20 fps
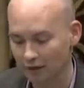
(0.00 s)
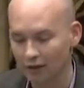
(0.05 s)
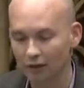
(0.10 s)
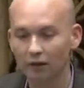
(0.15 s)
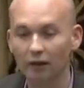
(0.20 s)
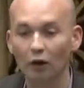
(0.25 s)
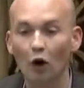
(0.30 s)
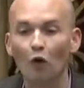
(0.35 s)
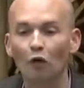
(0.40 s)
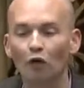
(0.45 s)

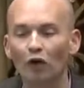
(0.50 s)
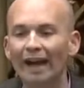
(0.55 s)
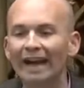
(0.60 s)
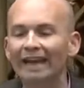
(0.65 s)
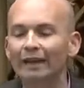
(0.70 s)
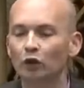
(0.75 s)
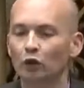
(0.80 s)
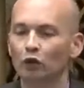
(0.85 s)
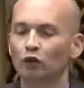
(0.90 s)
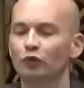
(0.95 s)
the over
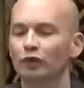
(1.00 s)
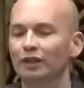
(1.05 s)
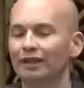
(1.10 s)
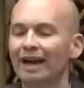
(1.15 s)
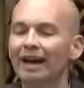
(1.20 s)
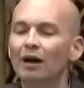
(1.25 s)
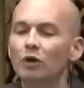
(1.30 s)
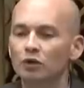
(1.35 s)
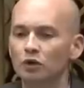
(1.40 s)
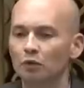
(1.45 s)

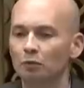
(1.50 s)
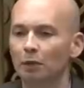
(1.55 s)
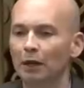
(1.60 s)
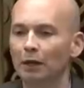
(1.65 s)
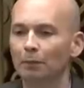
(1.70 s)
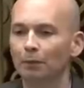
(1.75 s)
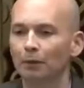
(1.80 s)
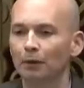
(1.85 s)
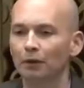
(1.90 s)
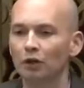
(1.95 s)
800,000
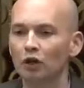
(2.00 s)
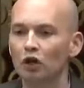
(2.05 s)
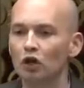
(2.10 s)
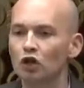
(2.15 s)
people